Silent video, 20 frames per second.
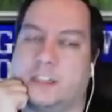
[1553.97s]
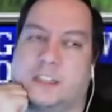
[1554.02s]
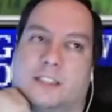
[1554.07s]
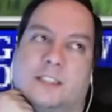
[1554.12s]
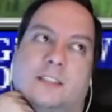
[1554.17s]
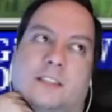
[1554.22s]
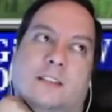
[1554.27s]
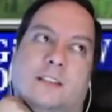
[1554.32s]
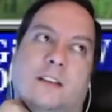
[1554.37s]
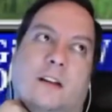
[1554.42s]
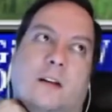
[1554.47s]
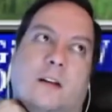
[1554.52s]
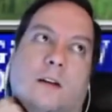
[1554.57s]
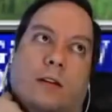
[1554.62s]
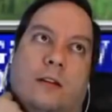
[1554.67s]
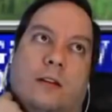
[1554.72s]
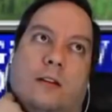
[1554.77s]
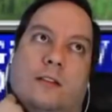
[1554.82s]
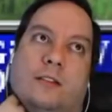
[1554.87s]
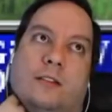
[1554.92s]
us,
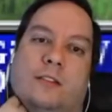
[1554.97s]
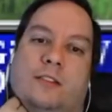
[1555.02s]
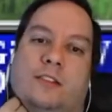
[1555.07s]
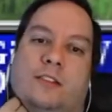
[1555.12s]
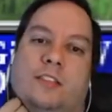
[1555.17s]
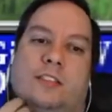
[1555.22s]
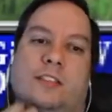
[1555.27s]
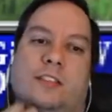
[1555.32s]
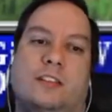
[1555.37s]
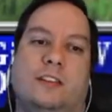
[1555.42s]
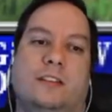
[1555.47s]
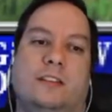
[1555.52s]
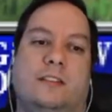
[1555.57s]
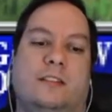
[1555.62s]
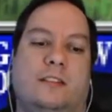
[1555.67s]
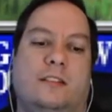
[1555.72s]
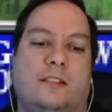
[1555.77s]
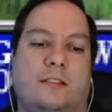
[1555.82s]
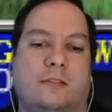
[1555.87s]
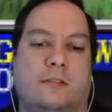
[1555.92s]
just to,
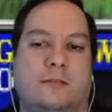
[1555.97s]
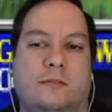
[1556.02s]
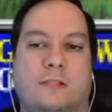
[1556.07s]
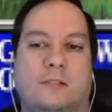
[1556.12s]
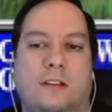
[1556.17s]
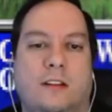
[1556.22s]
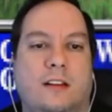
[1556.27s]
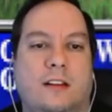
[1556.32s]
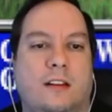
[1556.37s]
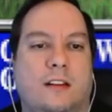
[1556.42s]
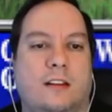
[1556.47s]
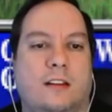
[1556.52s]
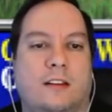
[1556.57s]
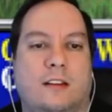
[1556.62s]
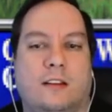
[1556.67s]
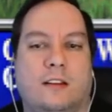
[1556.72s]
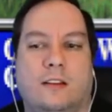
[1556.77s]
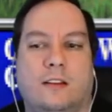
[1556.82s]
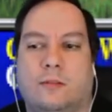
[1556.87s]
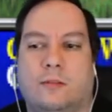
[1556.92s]
you know,
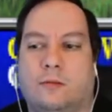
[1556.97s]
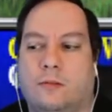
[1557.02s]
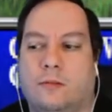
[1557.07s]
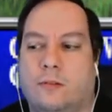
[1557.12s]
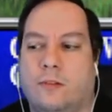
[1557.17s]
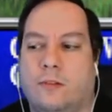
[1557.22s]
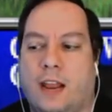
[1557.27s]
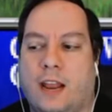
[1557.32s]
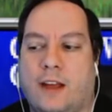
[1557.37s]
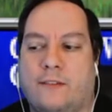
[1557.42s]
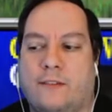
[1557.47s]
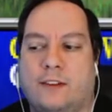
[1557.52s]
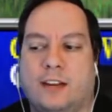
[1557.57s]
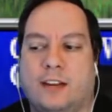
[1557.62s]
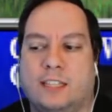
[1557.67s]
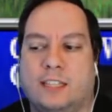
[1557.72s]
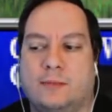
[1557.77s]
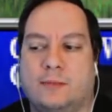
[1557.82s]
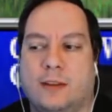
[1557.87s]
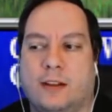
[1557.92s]
throw that
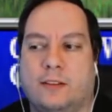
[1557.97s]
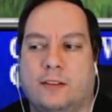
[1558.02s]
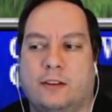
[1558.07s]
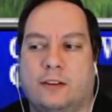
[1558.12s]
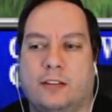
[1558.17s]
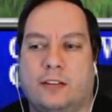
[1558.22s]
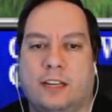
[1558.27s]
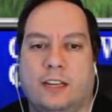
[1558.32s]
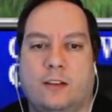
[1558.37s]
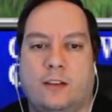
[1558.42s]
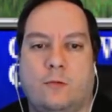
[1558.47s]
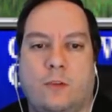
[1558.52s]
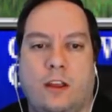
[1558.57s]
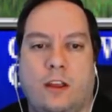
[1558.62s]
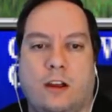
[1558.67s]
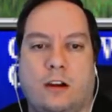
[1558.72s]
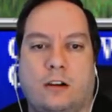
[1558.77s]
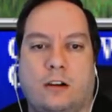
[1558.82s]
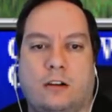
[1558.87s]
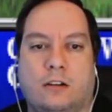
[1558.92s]
advertisement out there again, we
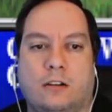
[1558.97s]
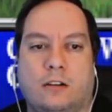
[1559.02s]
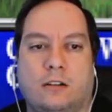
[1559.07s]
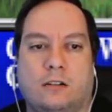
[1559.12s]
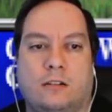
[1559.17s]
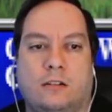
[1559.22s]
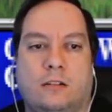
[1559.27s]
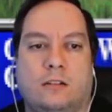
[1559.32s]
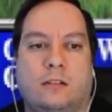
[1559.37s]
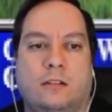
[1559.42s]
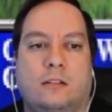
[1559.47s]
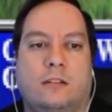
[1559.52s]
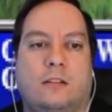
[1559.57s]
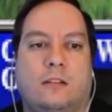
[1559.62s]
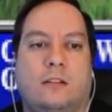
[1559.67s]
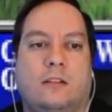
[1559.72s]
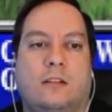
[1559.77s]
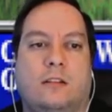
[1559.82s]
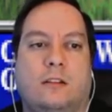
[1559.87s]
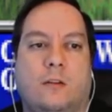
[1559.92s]
are
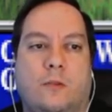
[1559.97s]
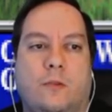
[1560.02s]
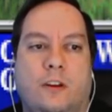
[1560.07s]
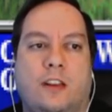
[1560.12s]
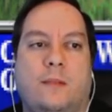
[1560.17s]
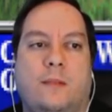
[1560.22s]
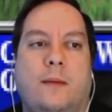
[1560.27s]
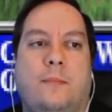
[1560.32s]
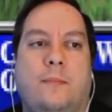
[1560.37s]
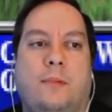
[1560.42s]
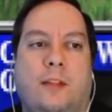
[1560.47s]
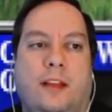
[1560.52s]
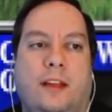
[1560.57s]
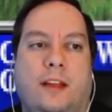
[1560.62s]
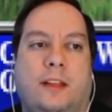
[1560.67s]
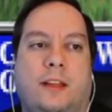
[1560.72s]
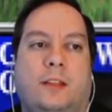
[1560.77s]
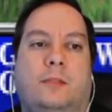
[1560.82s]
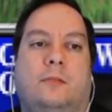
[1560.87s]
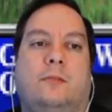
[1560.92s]
going to be
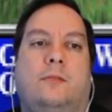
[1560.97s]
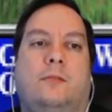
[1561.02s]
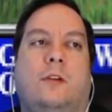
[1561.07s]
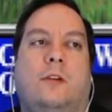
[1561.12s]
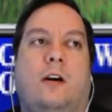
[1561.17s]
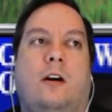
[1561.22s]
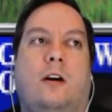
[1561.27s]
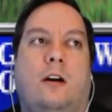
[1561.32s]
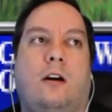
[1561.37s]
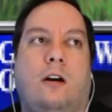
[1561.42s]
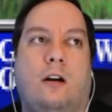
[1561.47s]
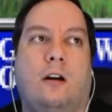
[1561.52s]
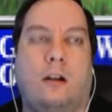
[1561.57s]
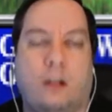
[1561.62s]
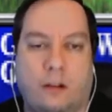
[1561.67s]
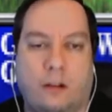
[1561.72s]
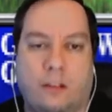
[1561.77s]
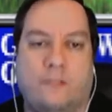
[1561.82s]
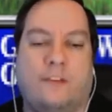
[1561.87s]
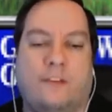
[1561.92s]
playing through
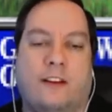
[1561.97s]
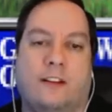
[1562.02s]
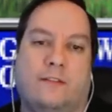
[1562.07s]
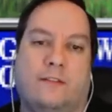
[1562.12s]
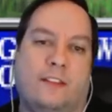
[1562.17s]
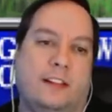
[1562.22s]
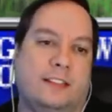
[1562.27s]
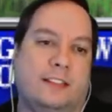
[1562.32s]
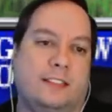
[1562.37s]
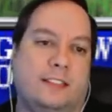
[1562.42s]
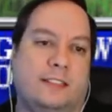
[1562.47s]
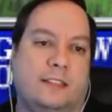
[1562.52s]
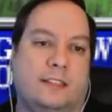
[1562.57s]
all the Final Fantasies on